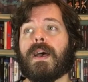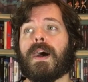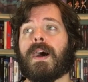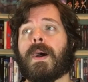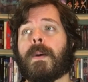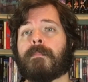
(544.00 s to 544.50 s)

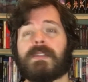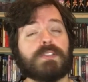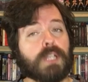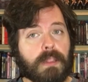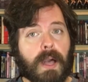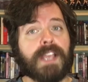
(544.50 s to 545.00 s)
um, there's
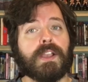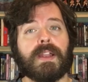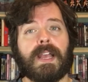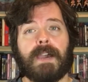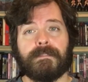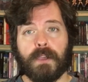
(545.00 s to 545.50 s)
a lot you're going
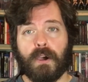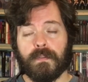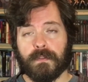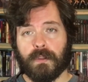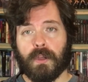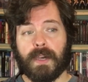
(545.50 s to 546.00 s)
to have to
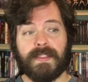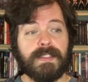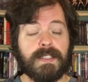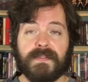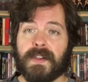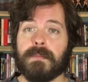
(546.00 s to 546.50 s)
overlook.
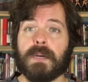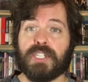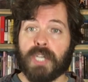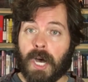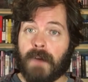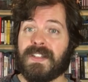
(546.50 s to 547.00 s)
This is very
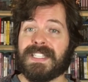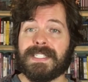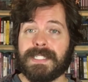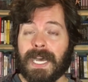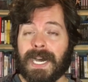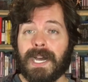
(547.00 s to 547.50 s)
much of its
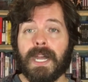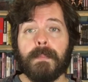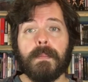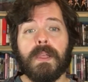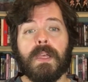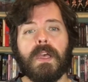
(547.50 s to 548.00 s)
time.